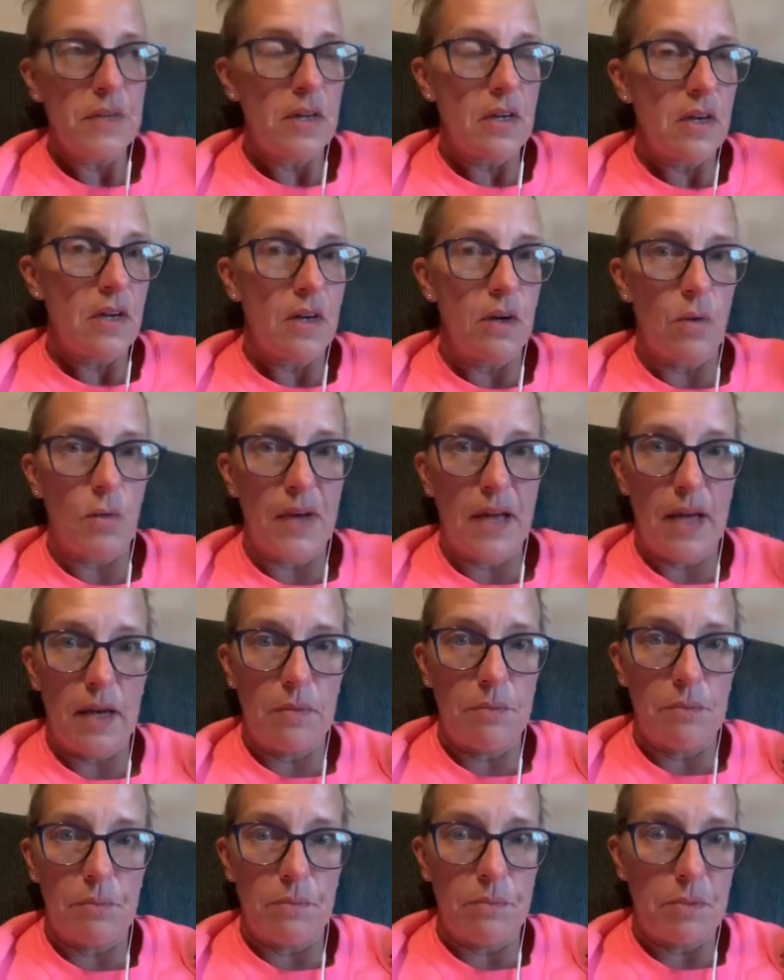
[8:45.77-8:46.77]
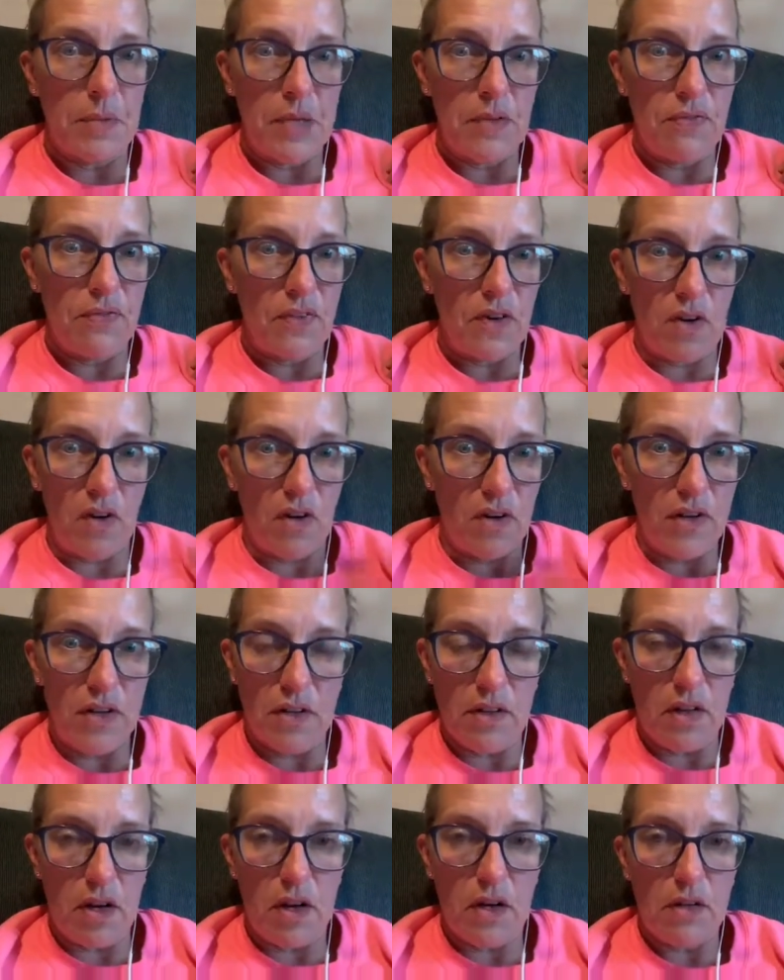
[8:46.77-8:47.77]
We had beef all year
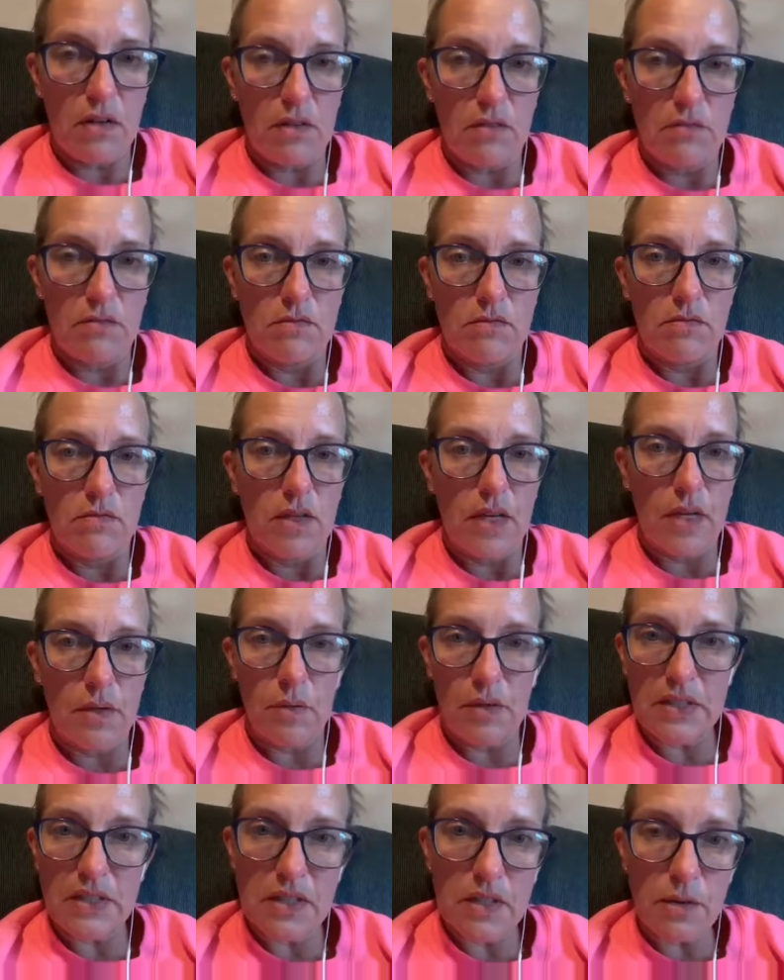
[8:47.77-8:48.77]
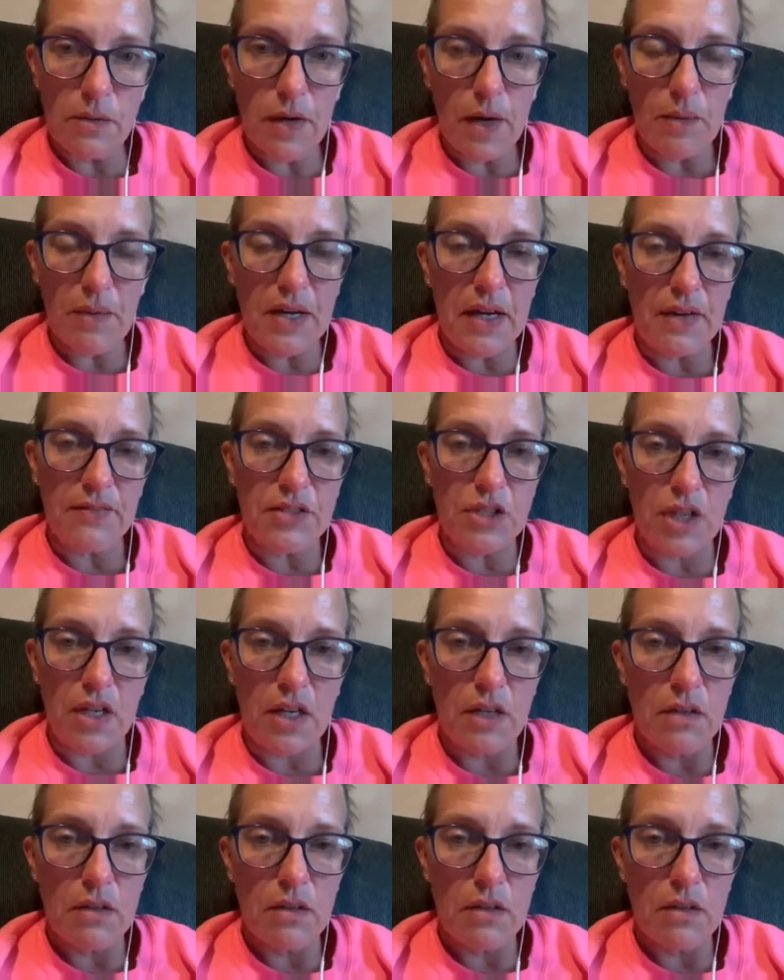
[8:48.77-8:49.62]
long, and once in a while we'd have chicken.